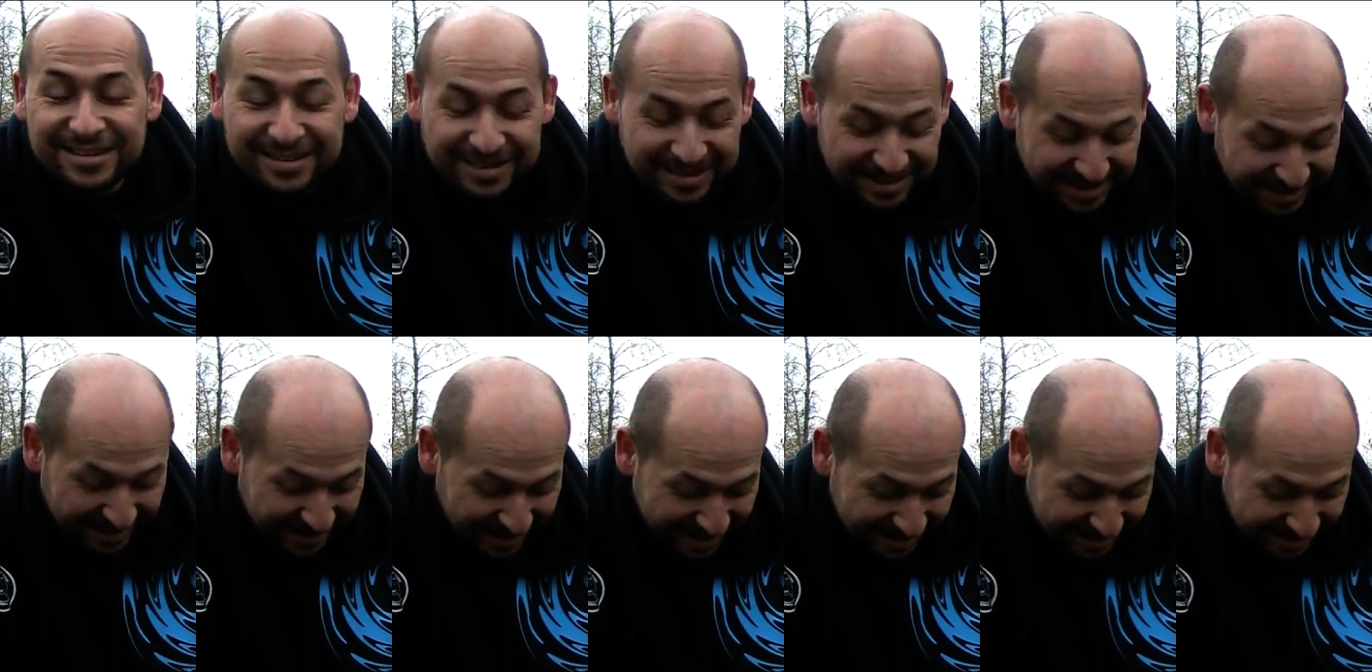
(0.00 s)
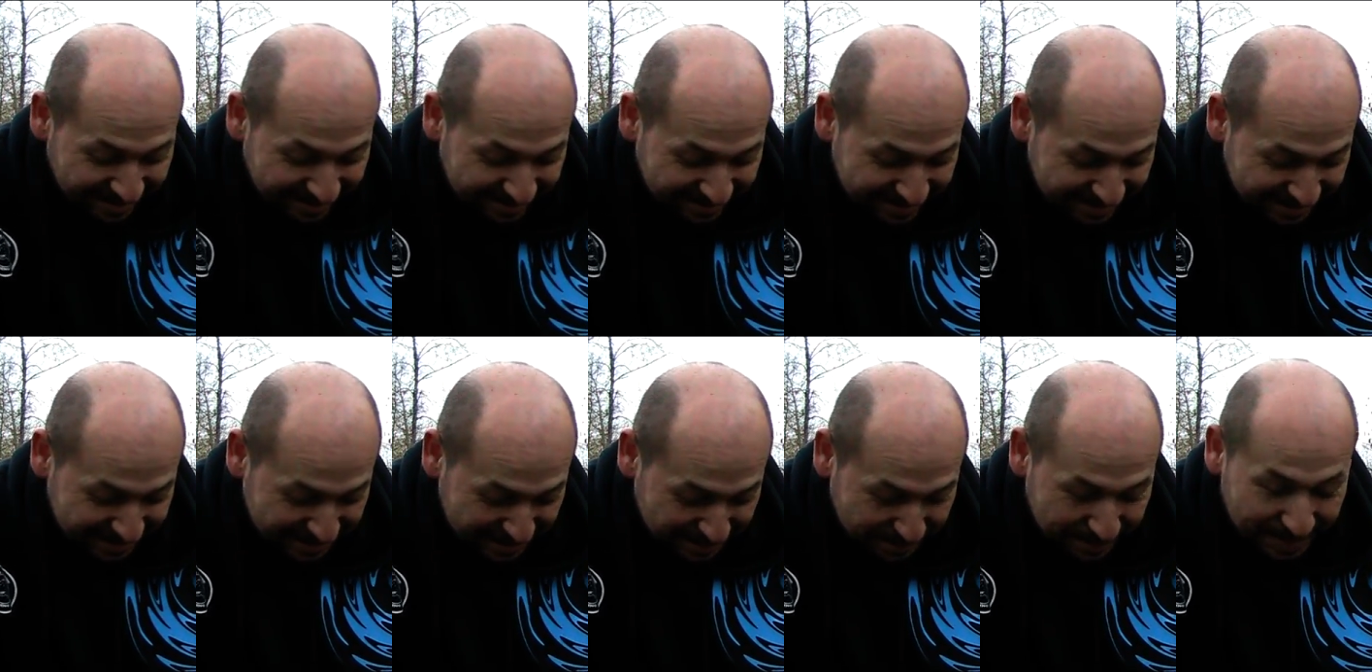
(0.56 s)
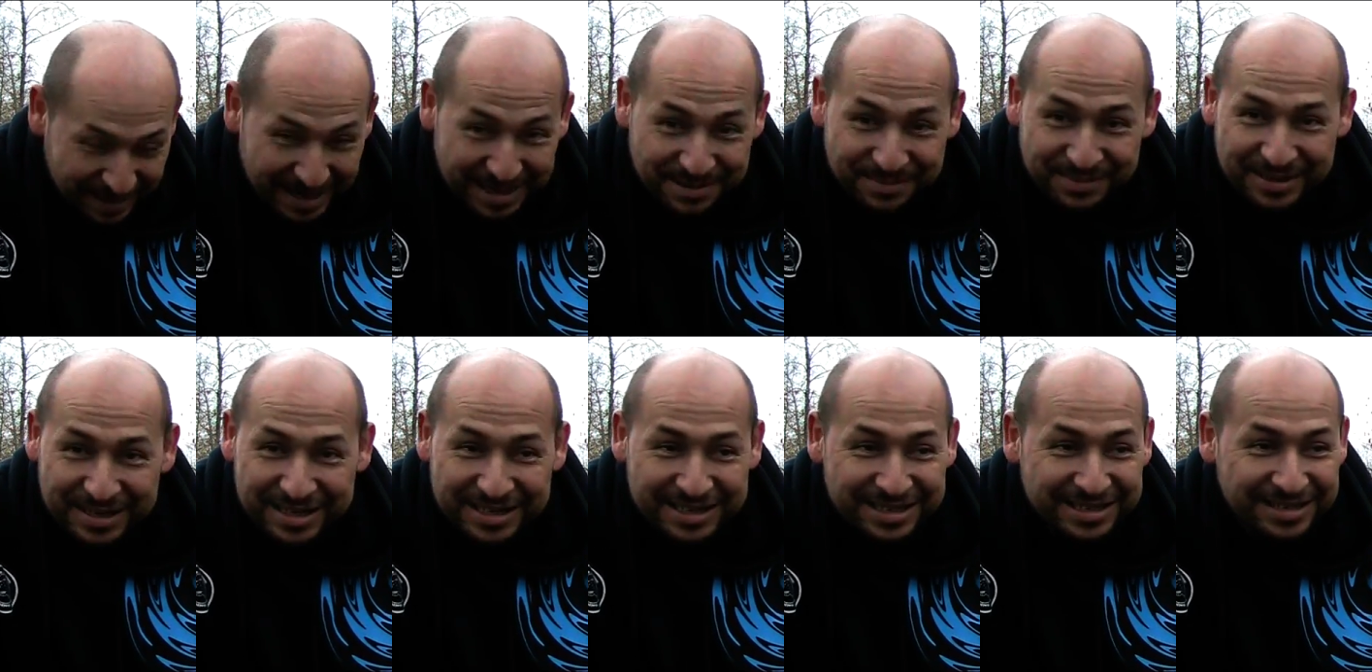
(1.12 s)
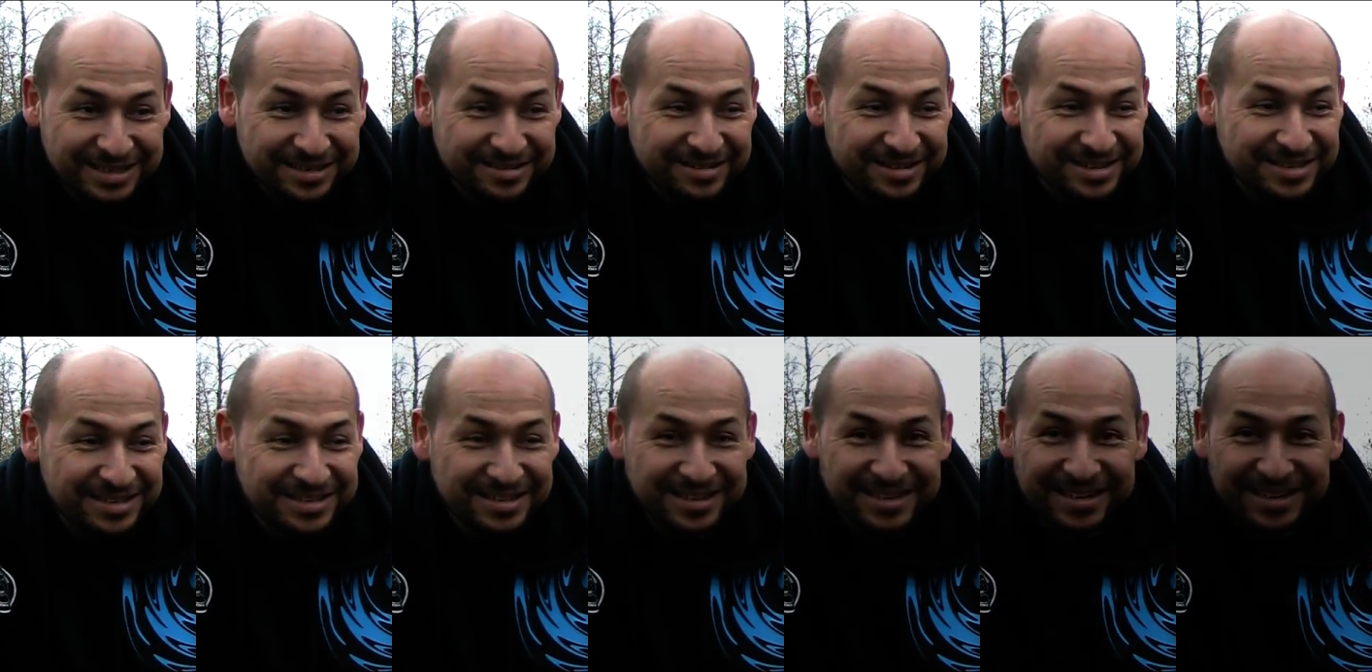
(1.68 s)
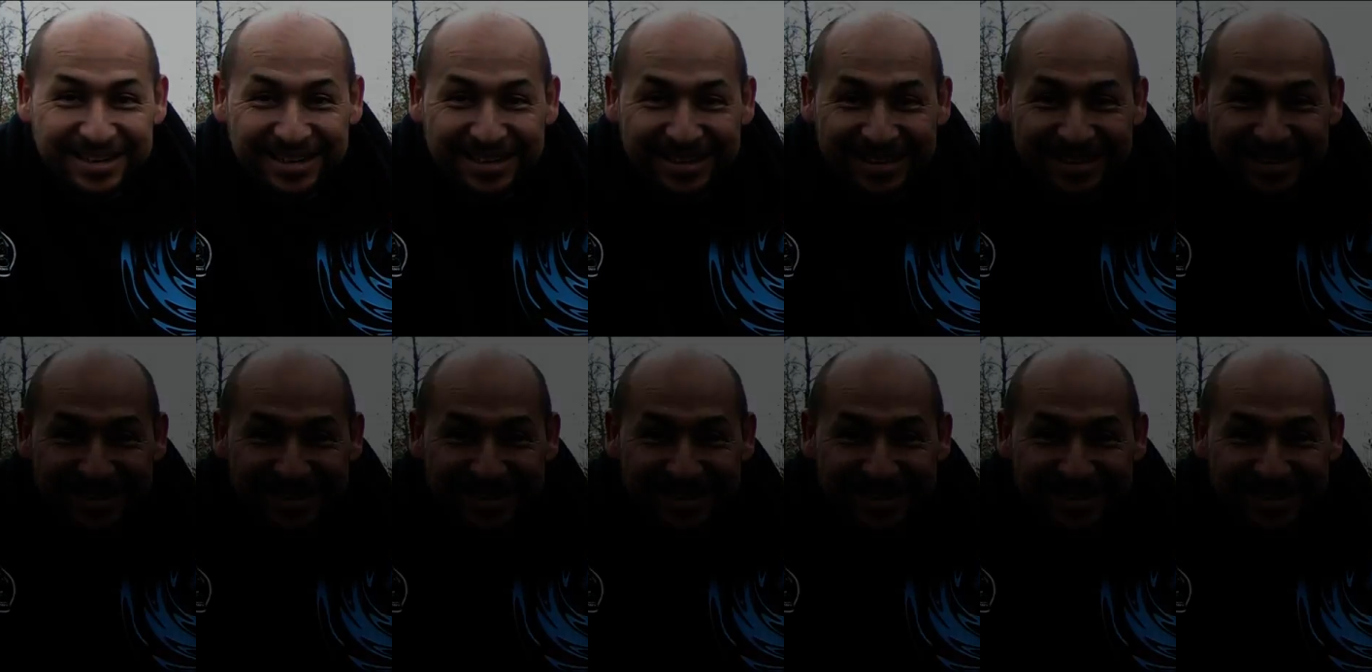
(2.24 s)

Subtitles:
There you go. Spam and Green Giant.